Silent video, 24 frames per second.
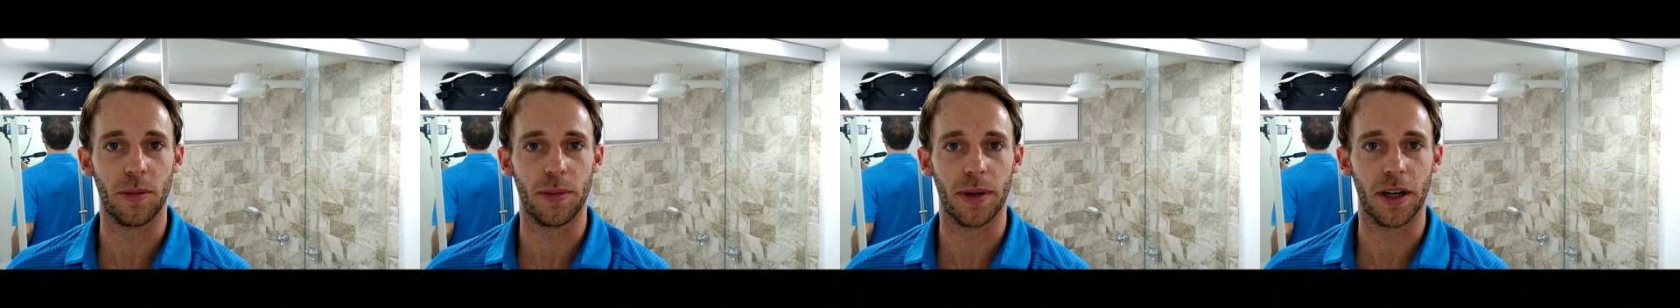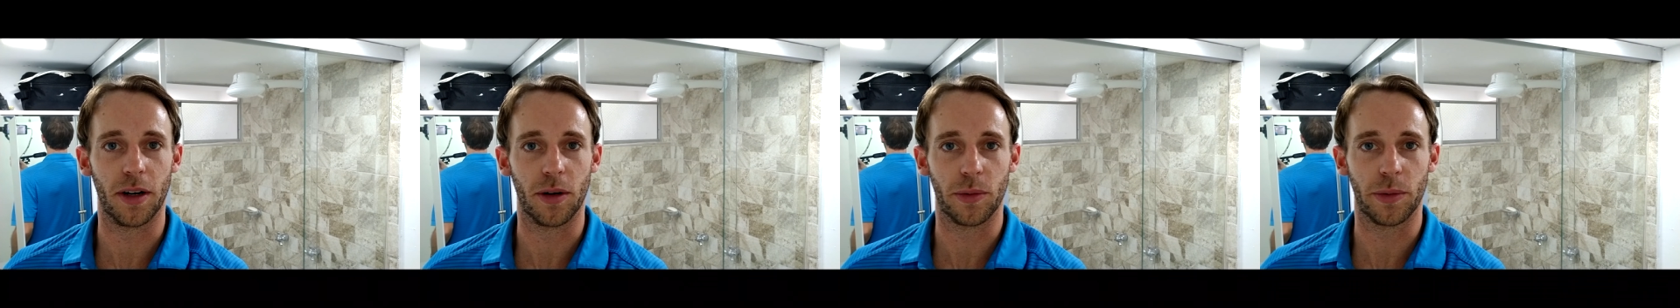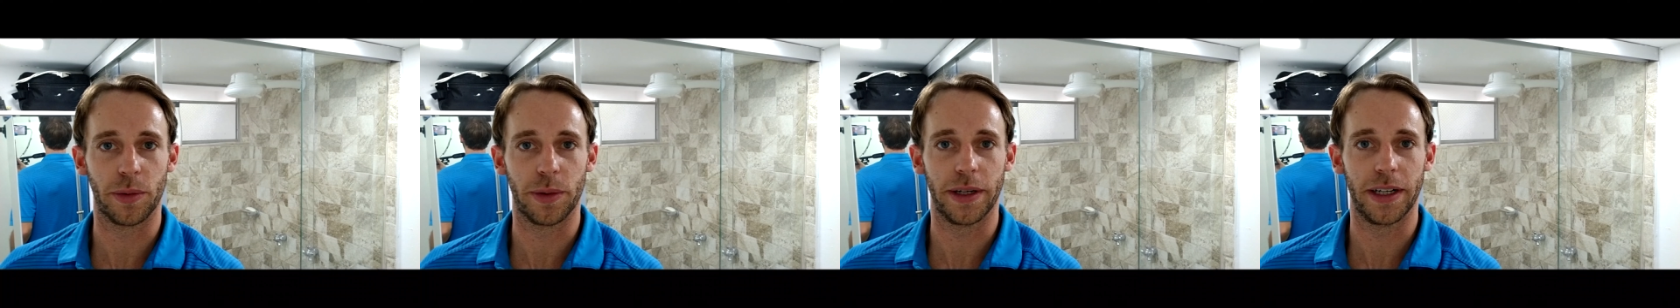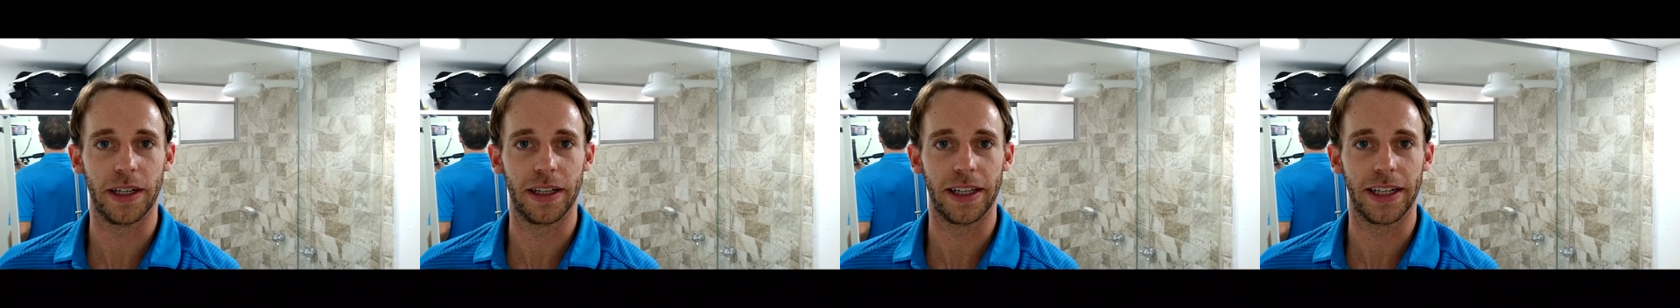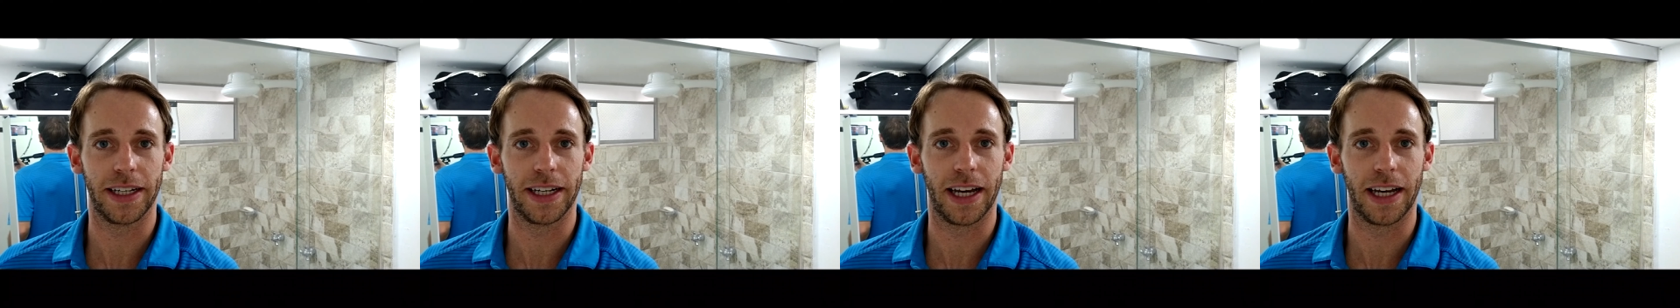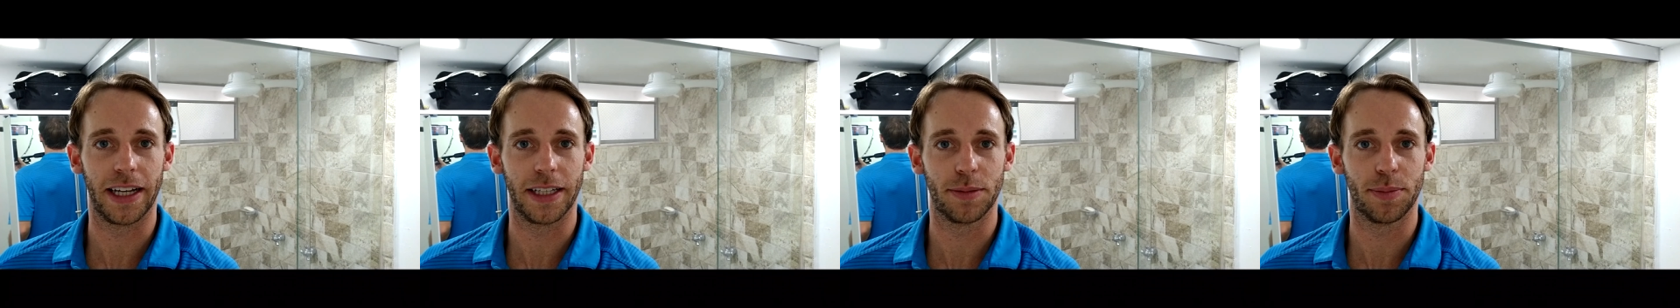but a really
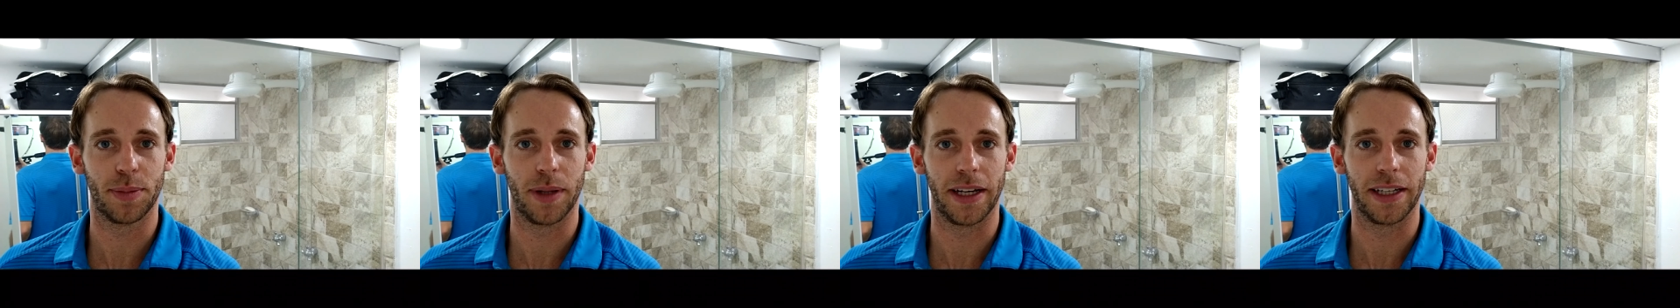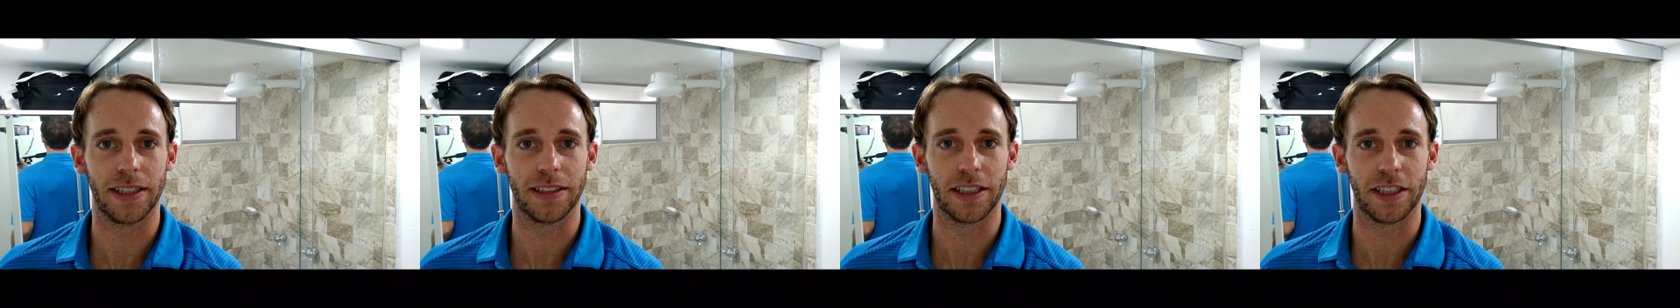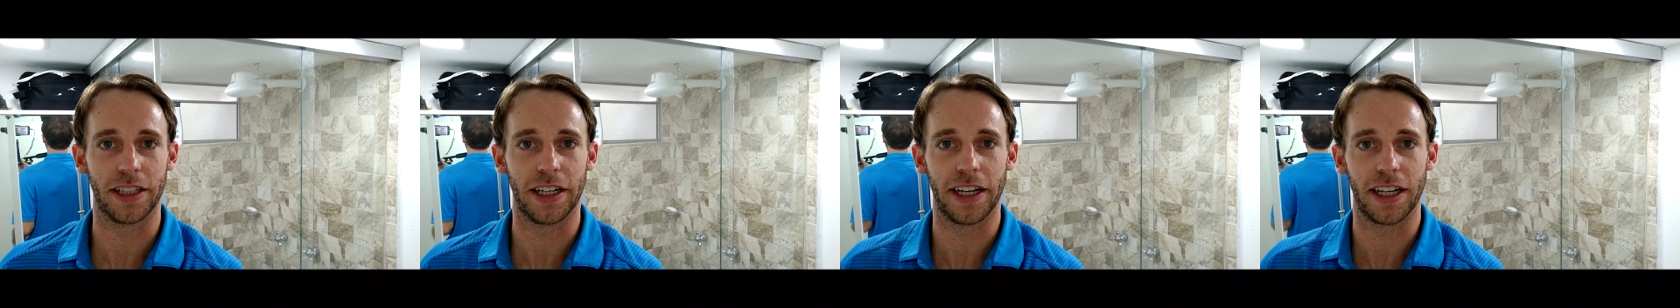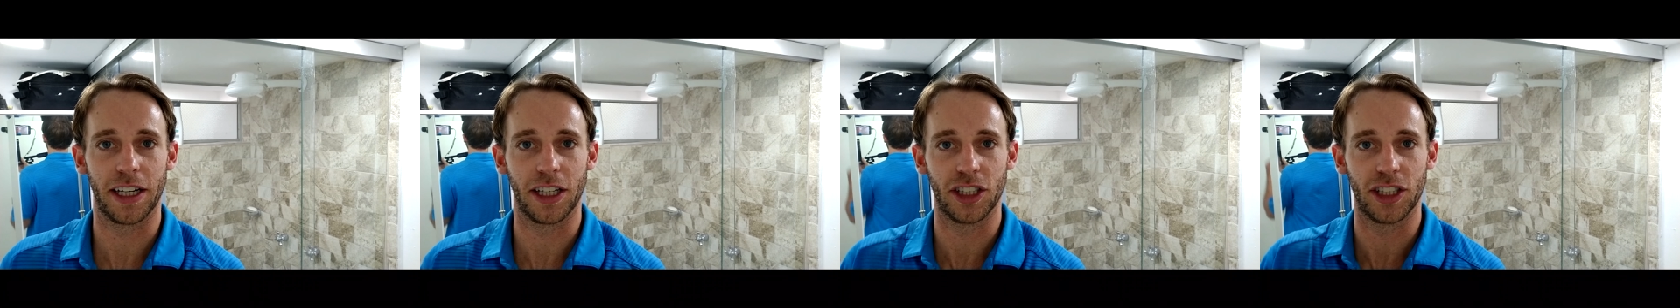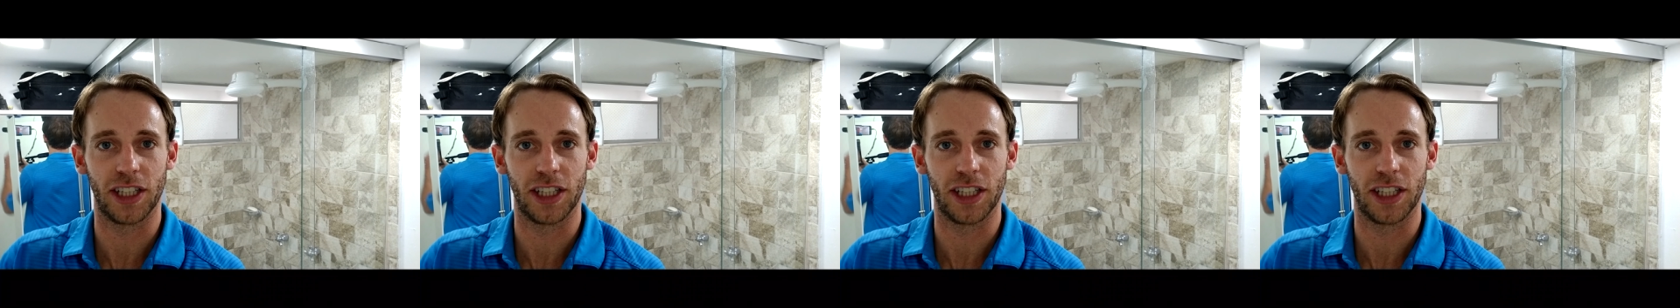nice place to take a